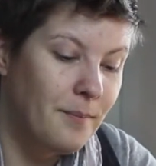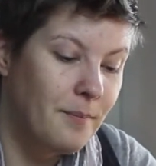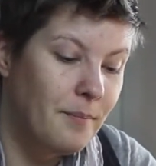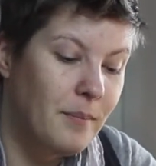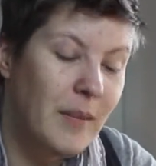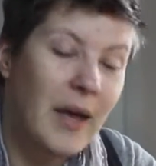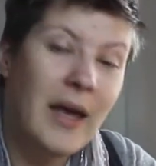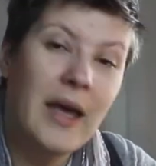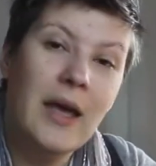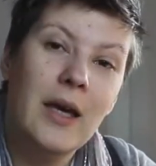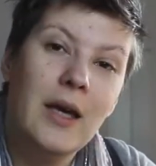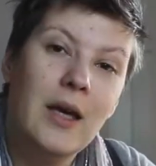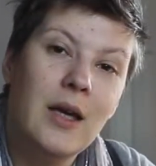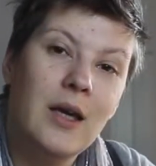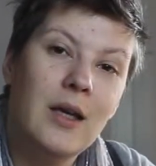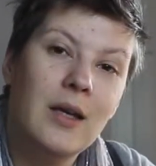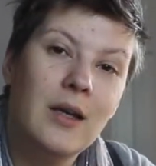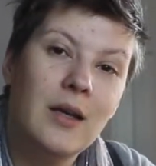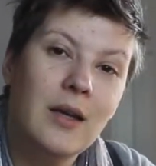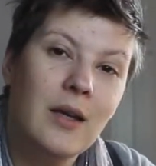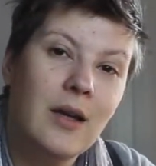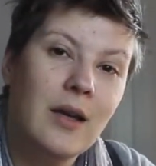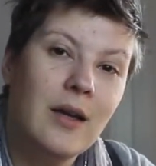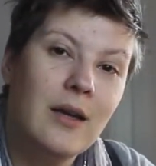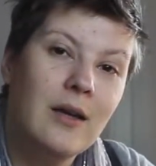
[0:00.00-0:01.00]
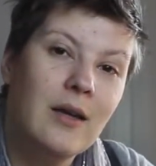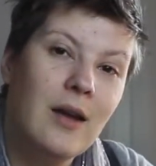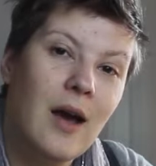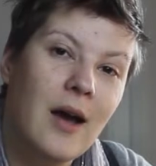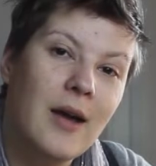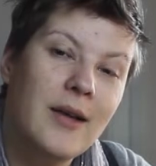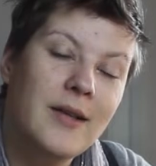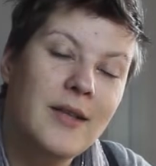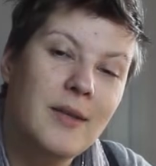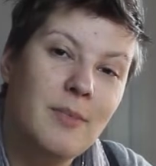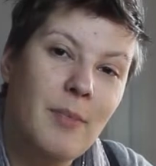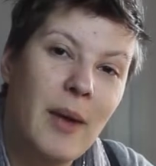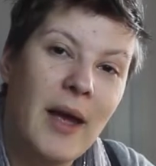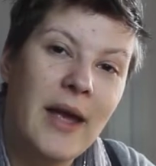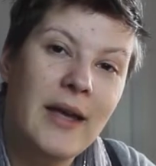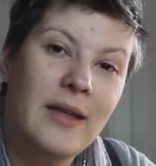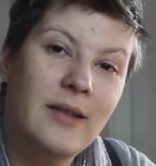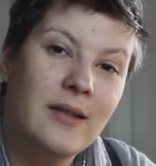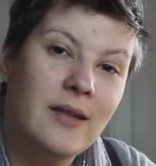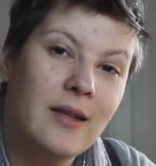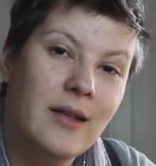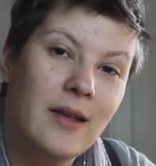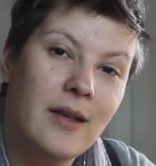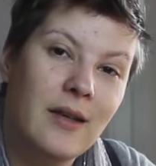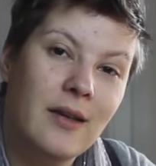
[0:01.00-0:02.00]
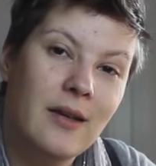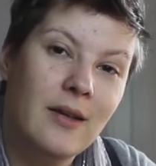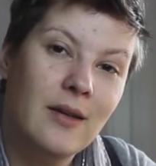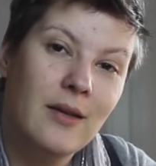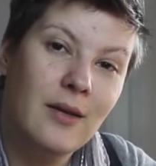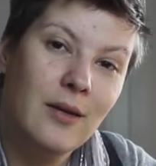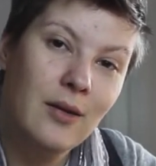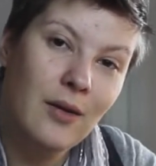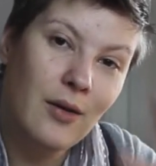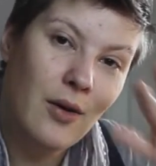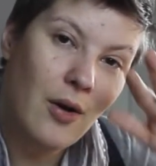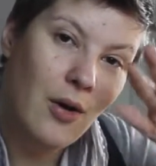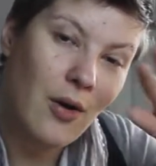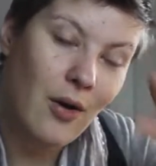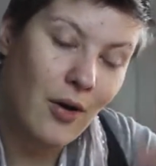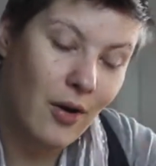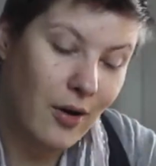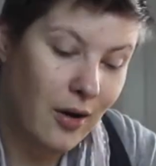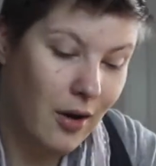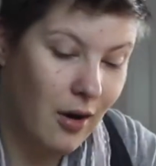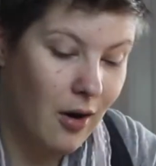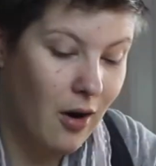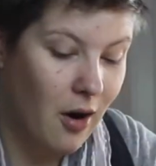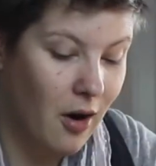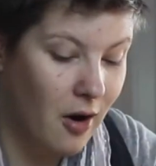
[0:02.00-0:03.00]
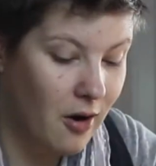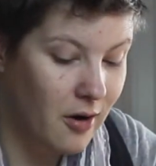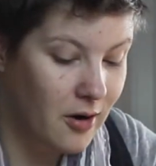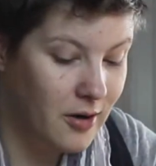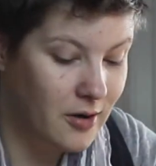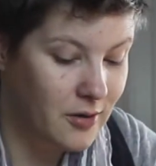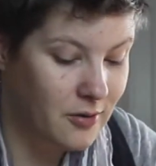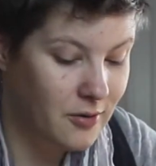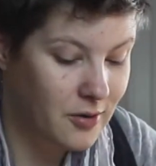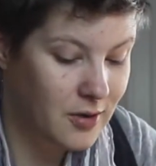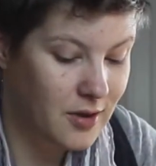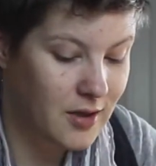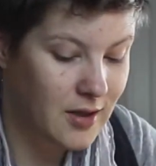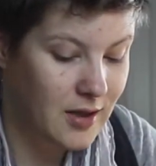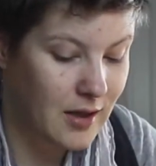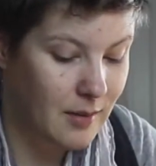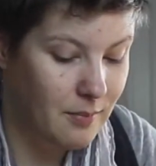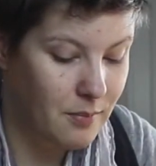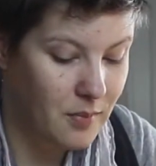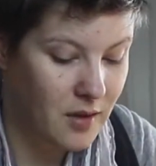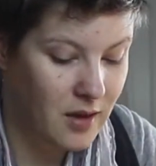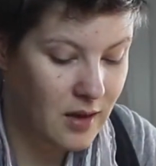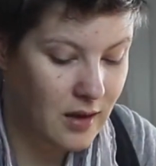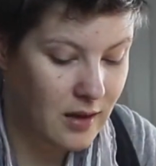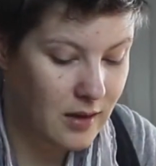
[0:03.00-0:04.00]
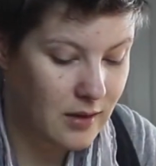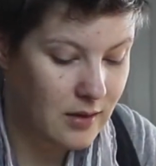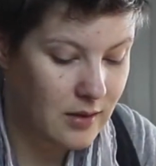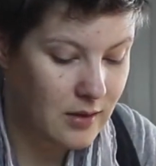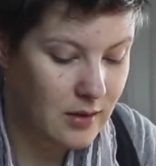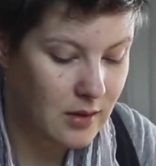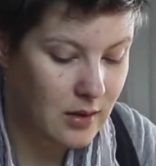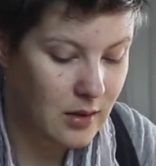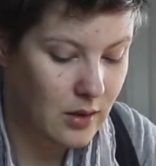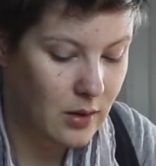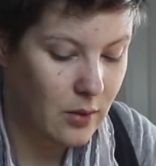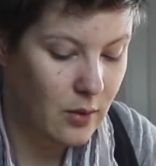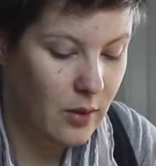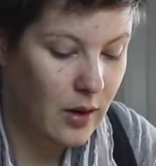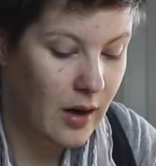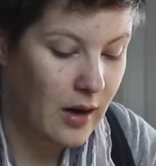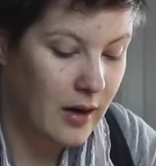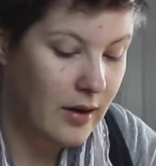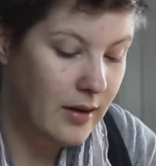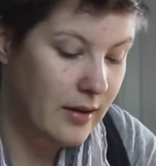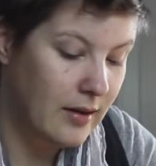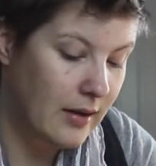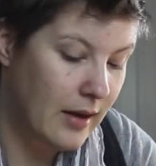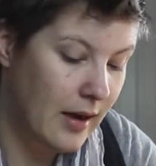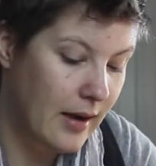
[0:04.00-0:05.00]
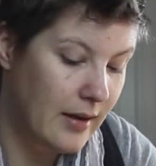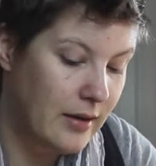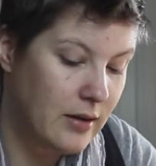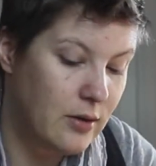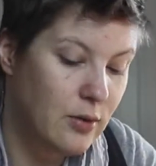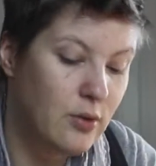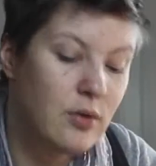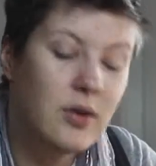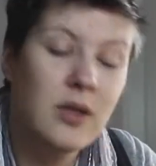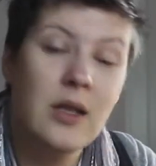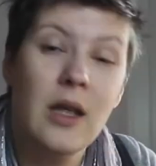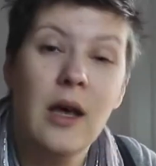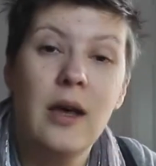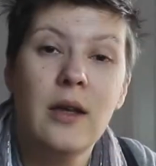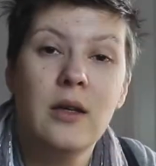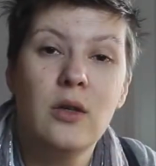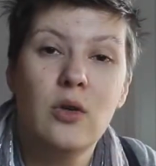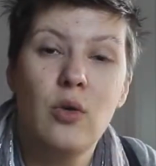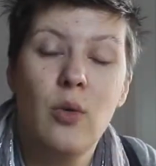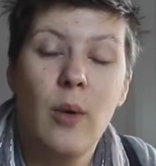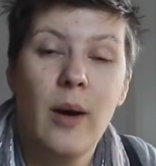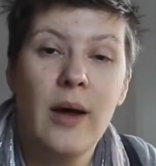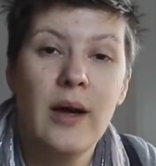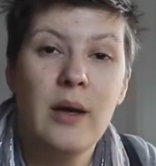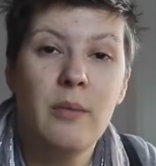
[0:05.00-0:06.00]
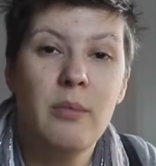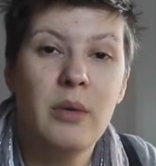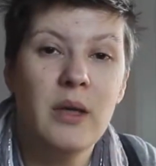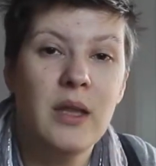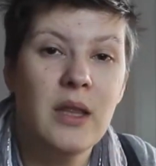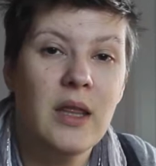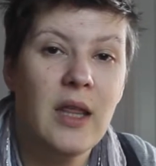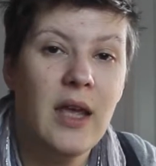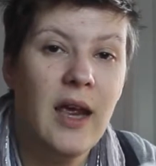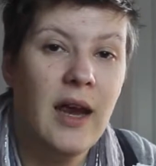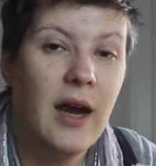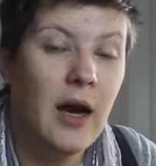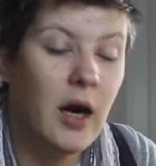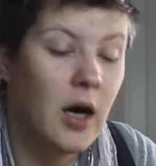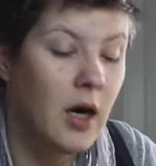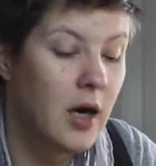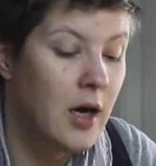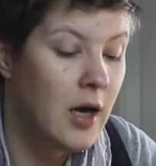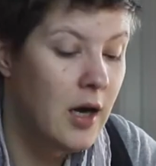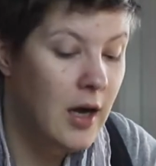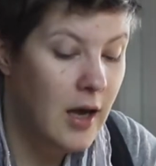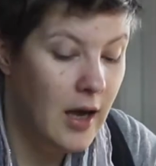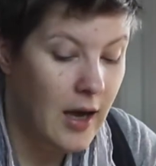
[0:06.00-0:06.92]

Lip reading: make a nice painting on a card or something. So I use that quite a bit there.